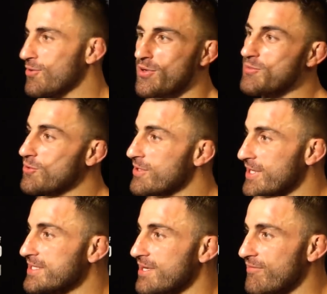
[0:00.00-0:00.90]
what I'm doing to
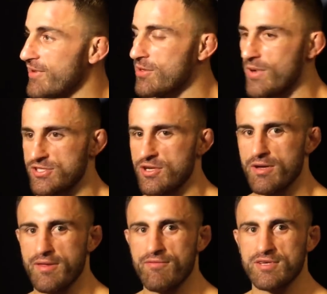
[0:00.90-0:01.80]
these featherweights.
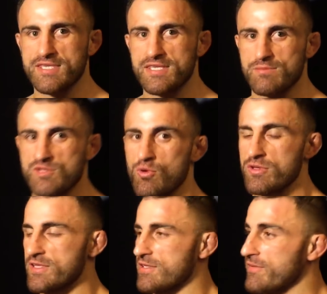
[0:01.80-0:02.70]
Everyone says I'm small
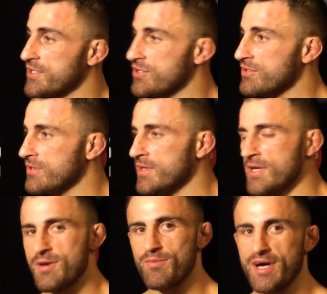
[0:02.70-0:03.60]
in this division,
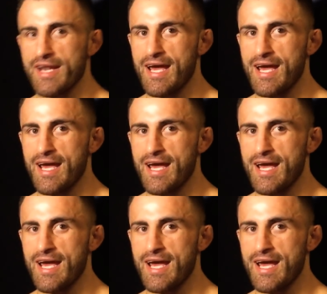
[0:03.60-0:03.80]
but